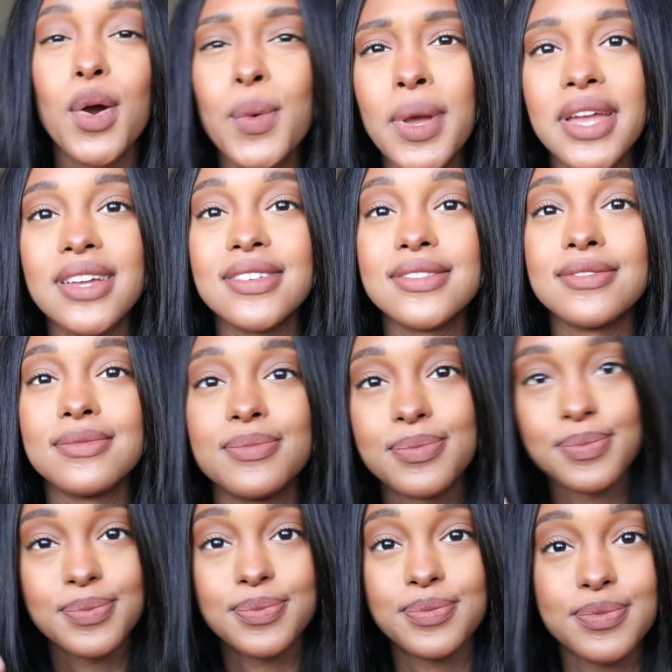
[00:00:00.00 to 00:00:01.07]
Oh wait,
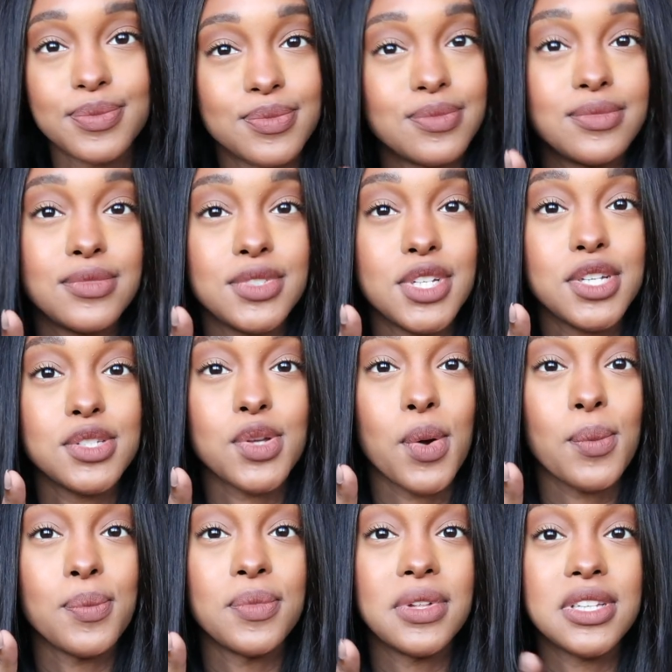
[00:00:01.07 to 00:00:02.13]
Jason,
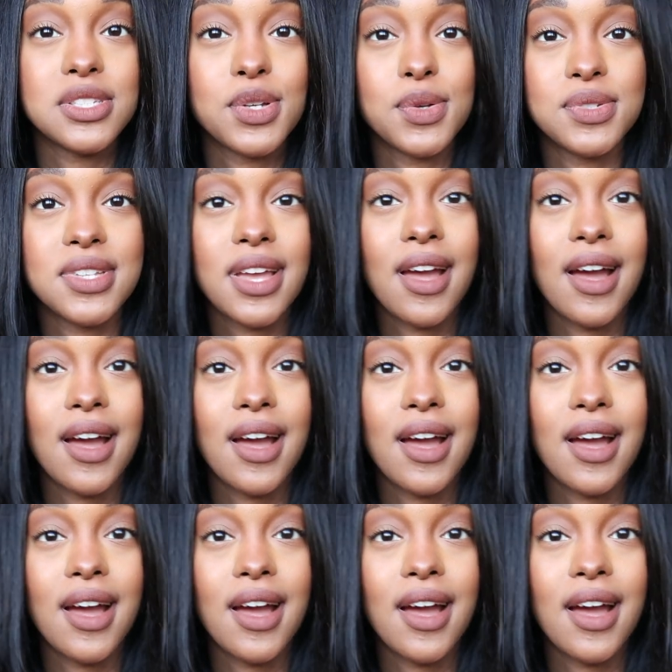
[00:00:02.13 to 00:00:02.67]
let's go say